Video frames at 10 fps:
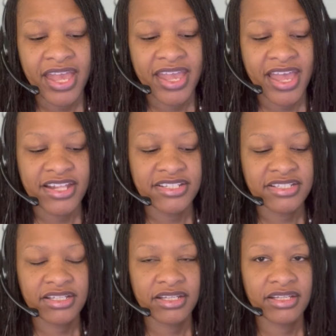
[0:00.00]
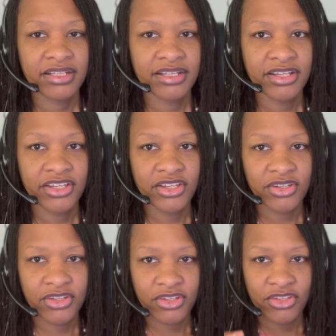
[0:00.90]
and
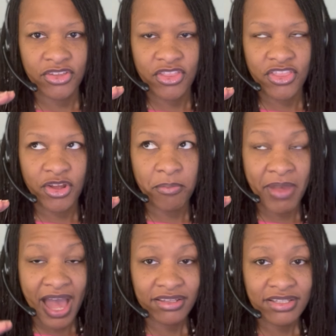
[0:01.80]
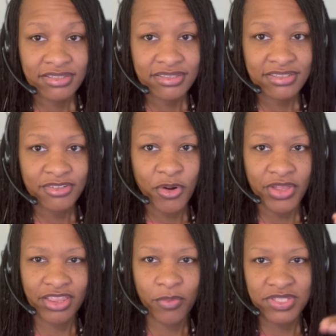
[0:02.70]
their balance, or
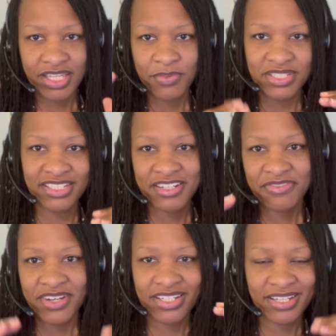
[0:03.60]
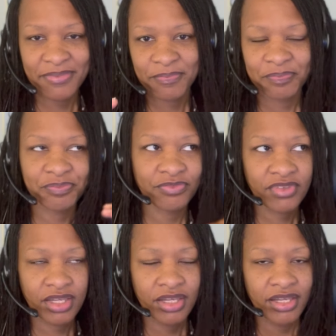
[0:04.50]
it was a different.
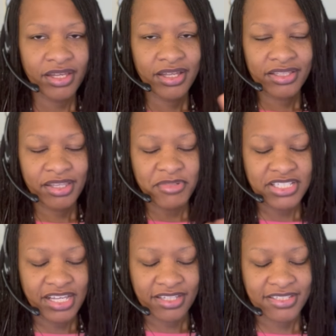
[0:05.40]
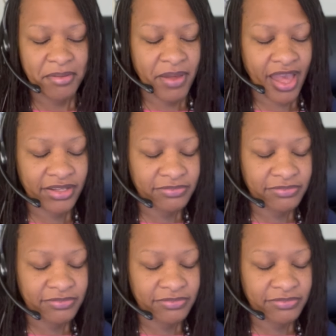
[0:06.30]
Let me just take a step back.